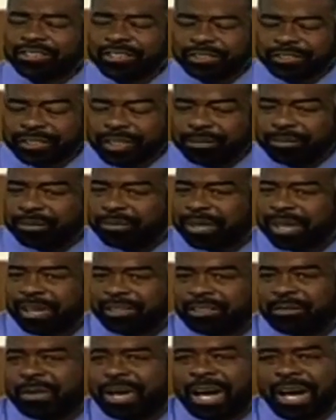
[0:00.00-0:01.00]
She said,
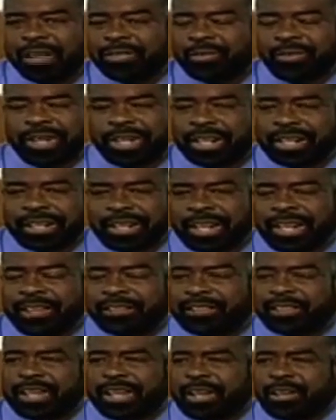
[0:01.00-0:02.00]
because of my arthritic
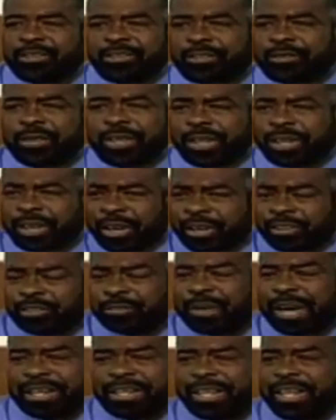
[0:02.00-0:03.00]
knees, it
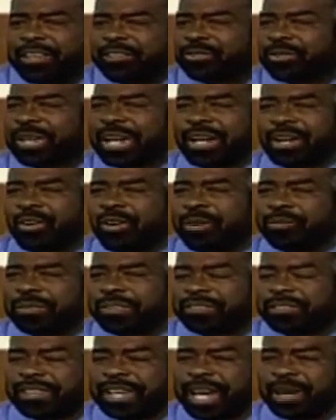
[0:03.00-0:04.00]
hurts my knees when I go up
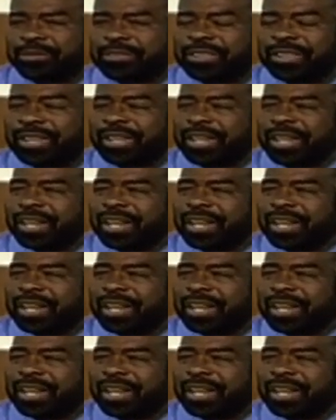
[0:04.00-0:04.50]
the steps.